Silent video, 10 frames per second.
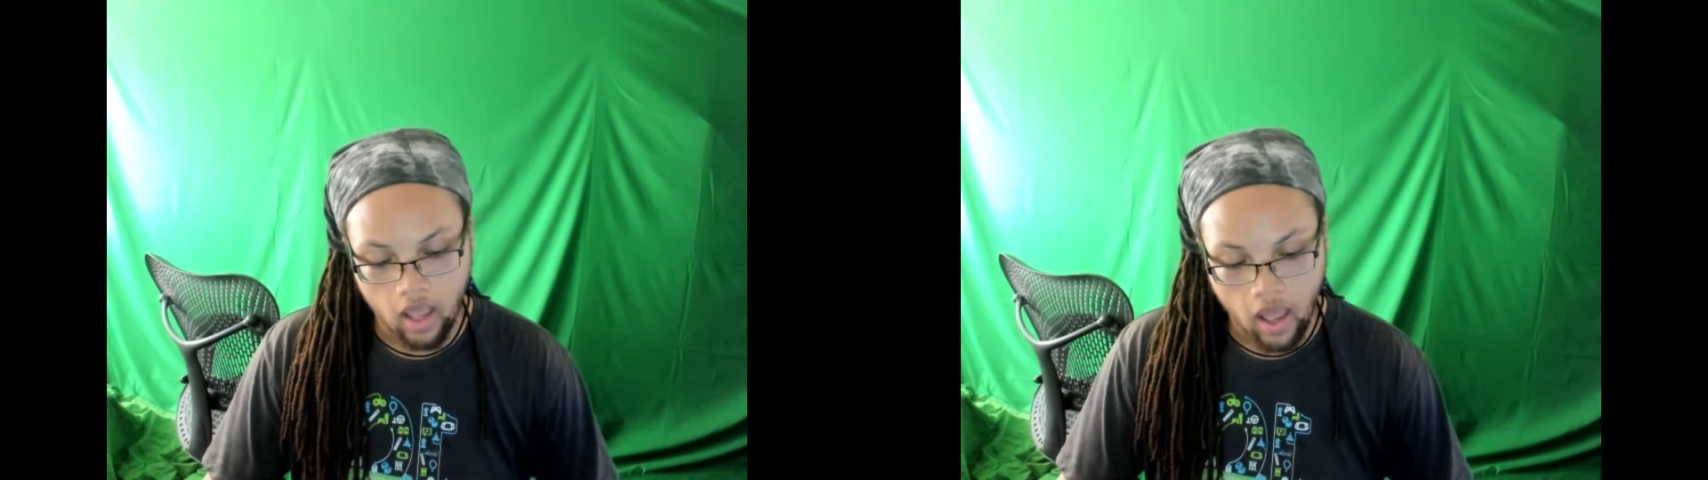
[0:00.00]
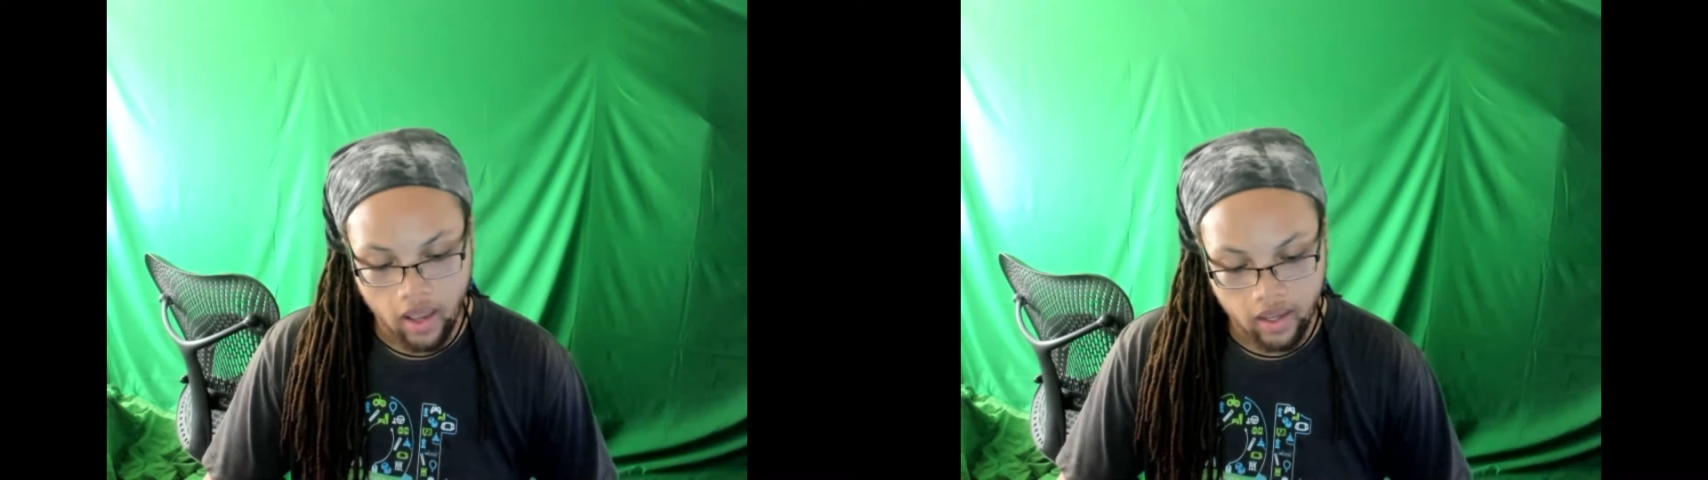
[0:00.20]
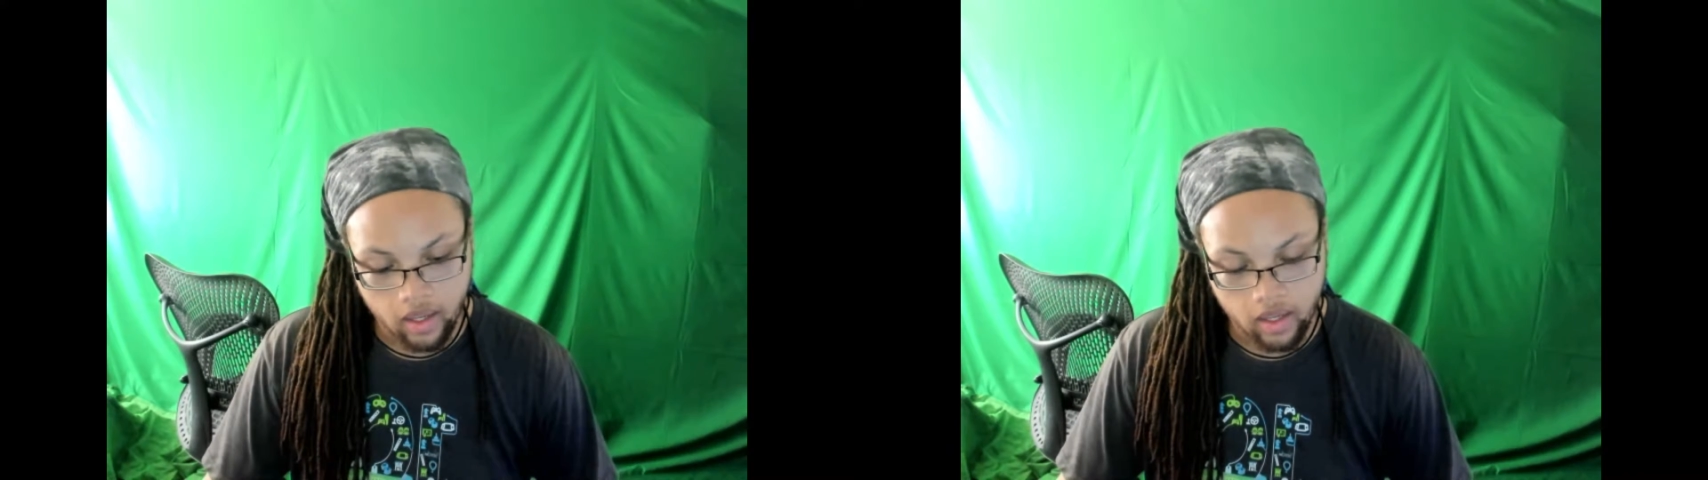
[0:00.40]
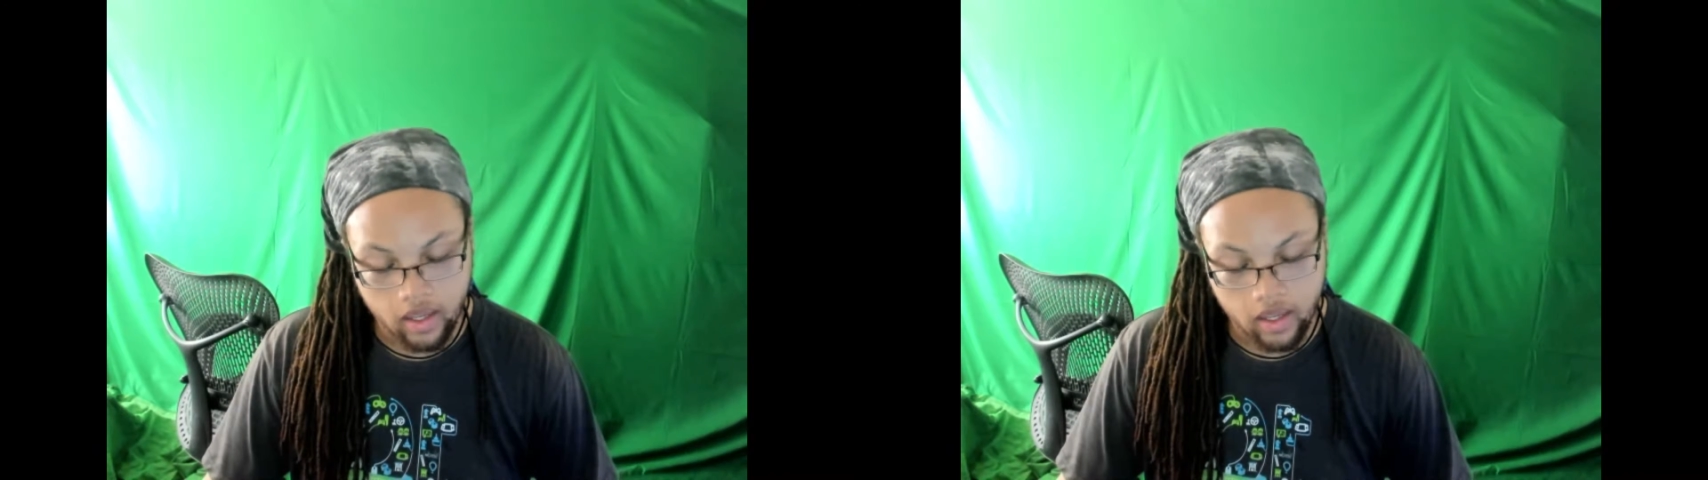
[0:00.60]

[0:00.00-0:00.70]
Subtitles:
I